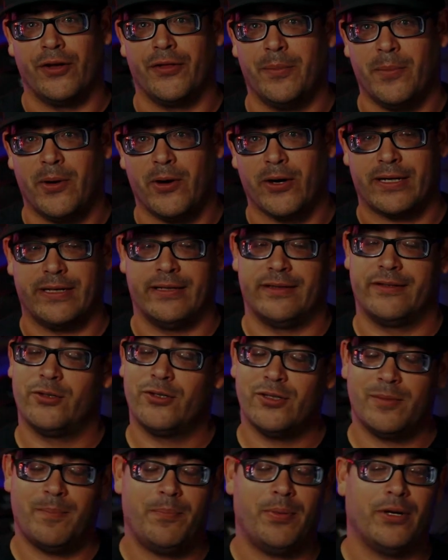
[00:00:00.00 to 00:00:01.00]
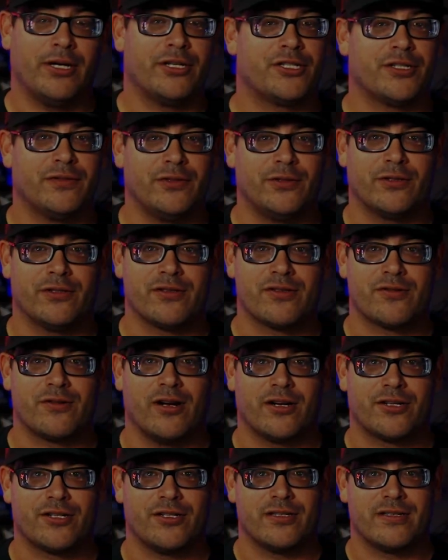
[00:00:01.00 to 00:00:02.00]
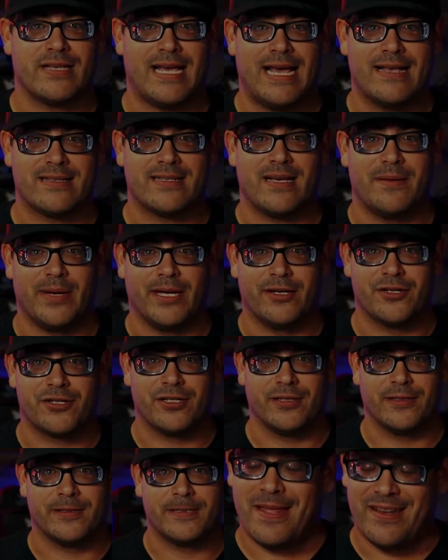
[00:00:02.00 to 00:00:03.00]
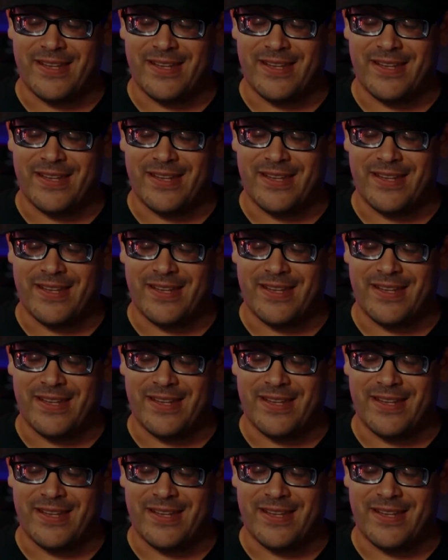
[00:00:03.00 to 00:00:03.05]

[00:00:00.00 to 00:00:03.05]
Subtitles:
on the market. There are a bunch of new constructions, as I mentioned,